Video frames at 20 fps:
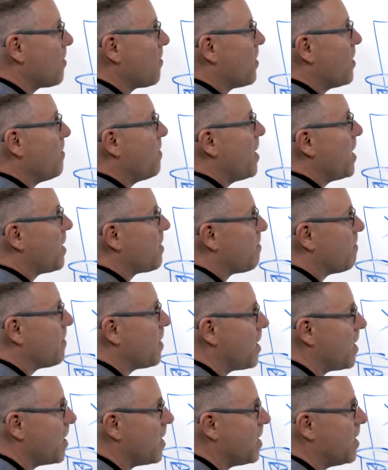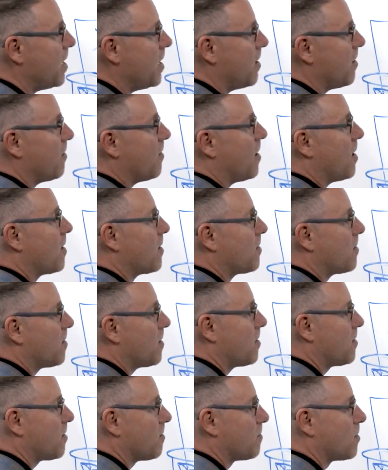we make money here on a
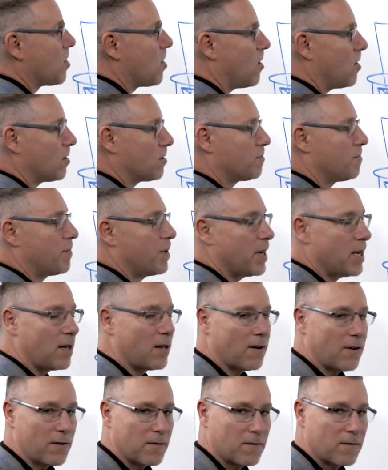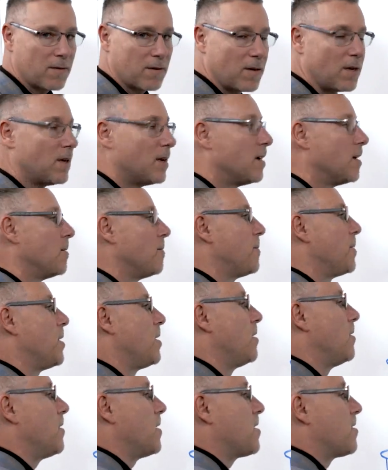system called Pillar.
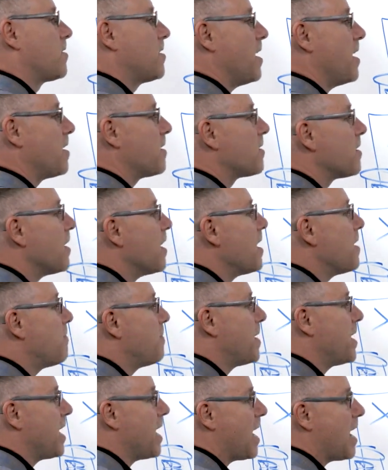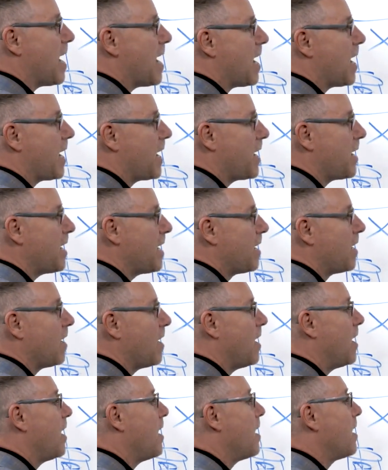Pillar extends an API,
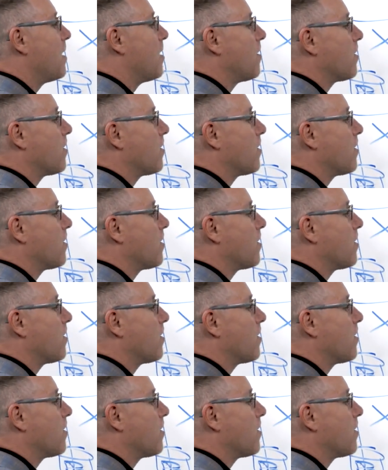and our